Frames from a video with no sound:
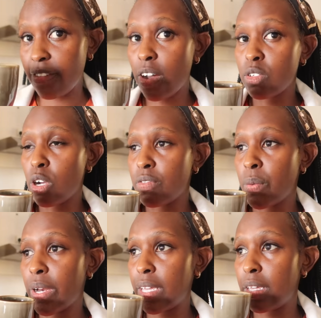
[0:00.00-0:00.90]
I found
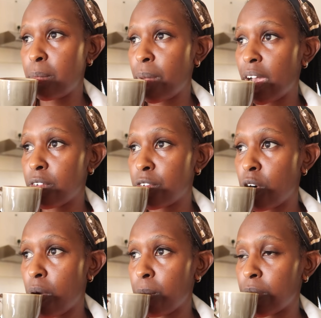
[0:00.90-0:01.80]
coffee when I came back
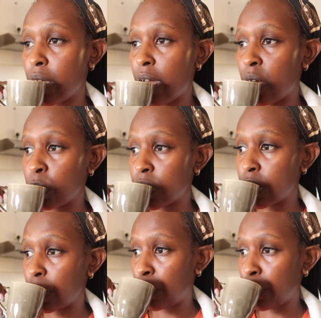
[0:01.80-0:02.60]
from the house.